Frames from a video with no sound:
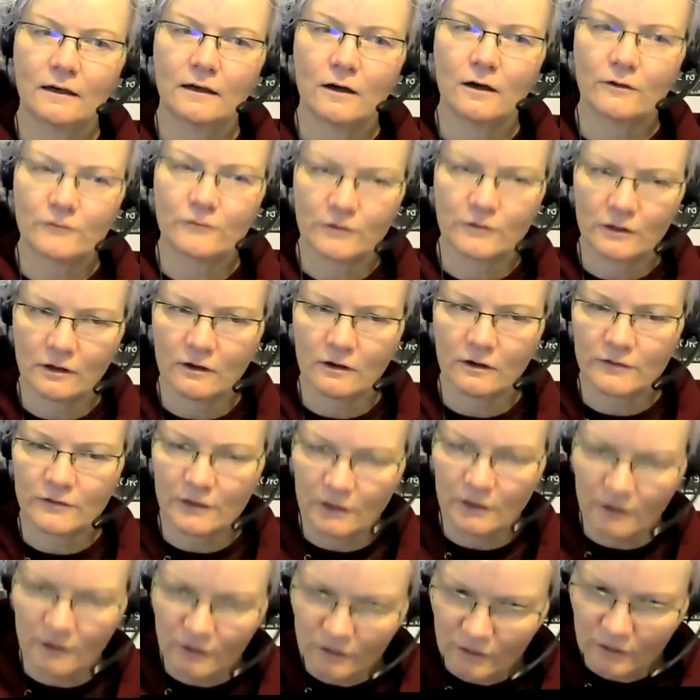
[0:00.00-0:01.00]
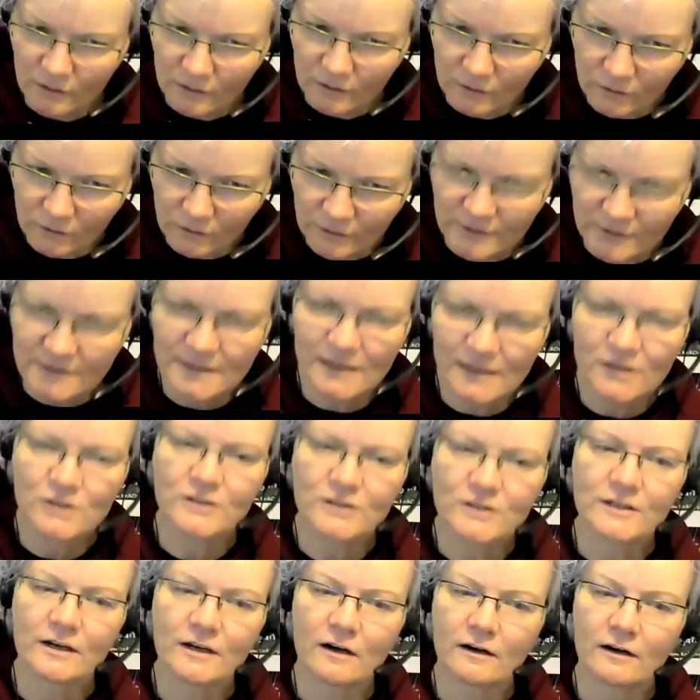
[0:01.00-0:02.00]
of the organizations
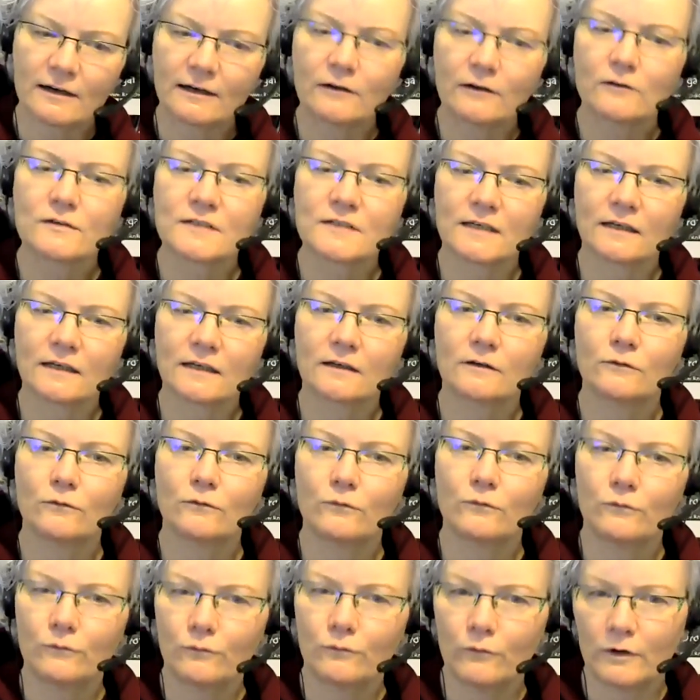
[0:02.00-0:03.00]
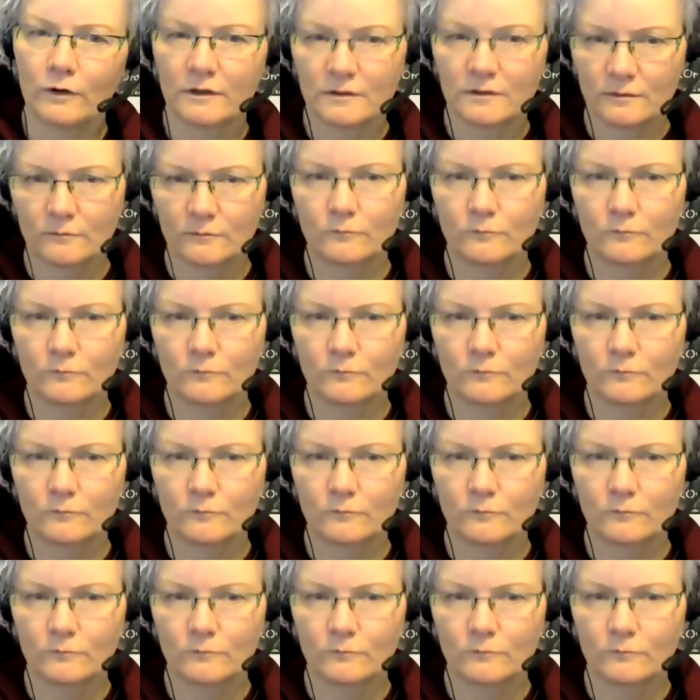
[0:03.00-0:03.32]
that are closing, what